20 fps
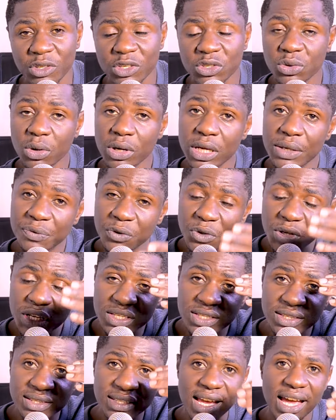So if you
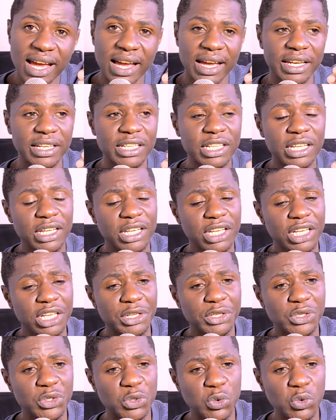decide
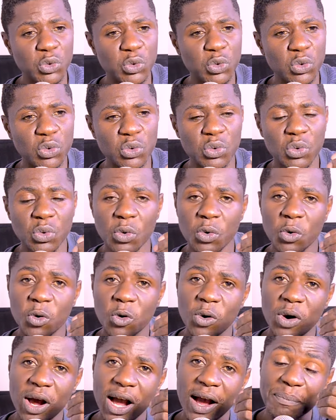to
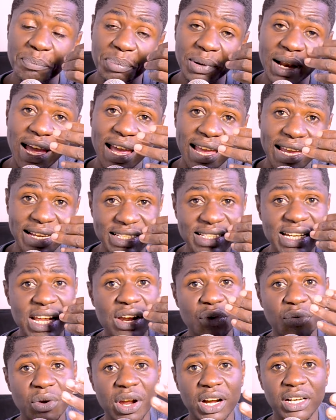apply it
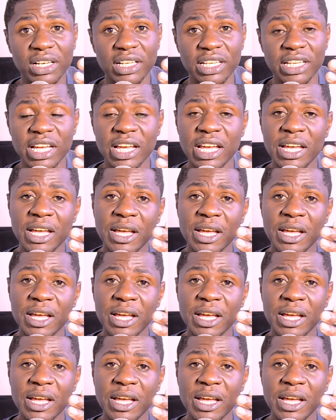directly